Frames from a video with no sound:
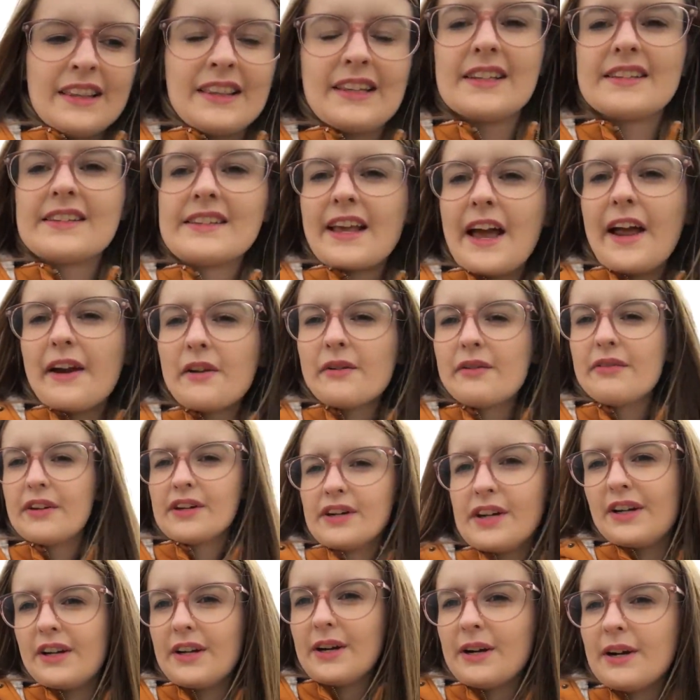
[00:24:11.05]
the saddle
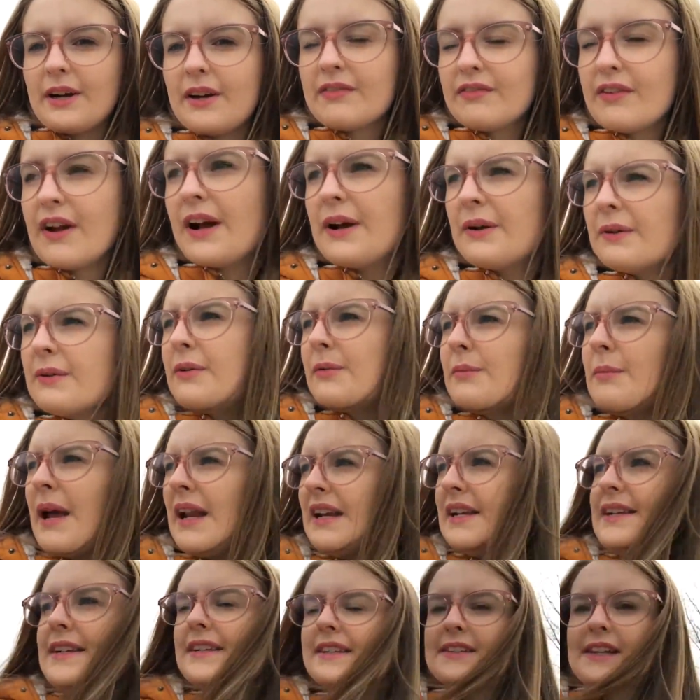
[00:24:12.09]
fitter found
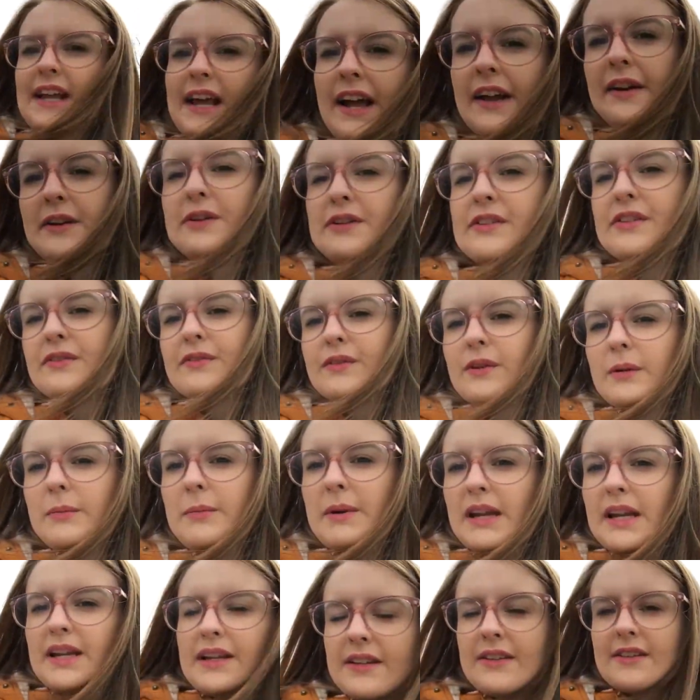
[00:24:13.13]
many saddles for
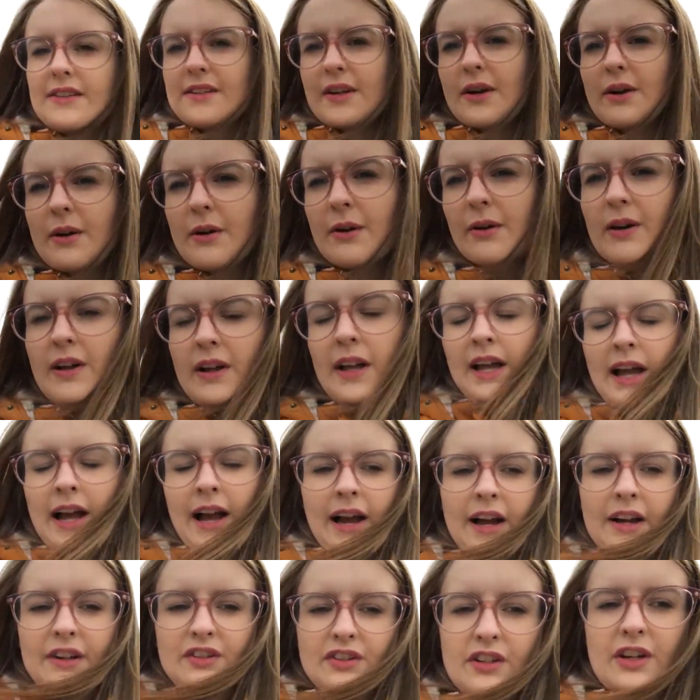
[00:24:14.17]
me, so
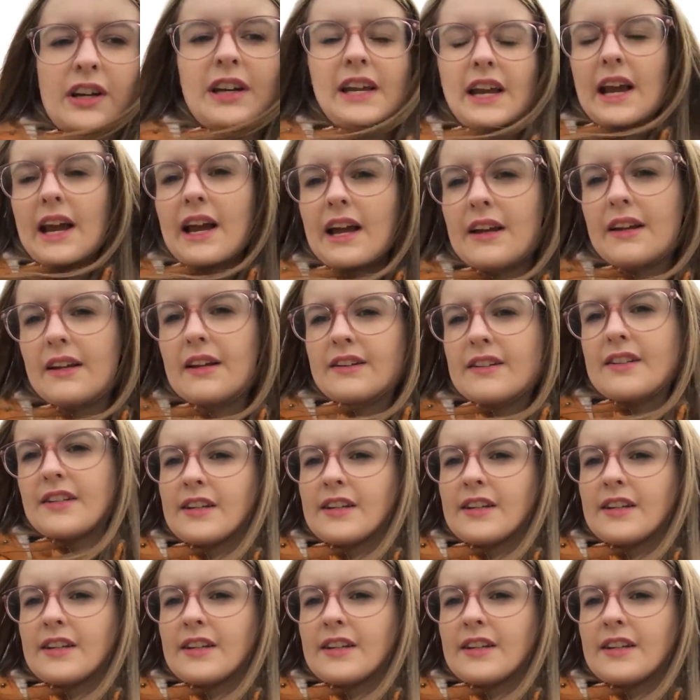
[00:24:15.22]
I should get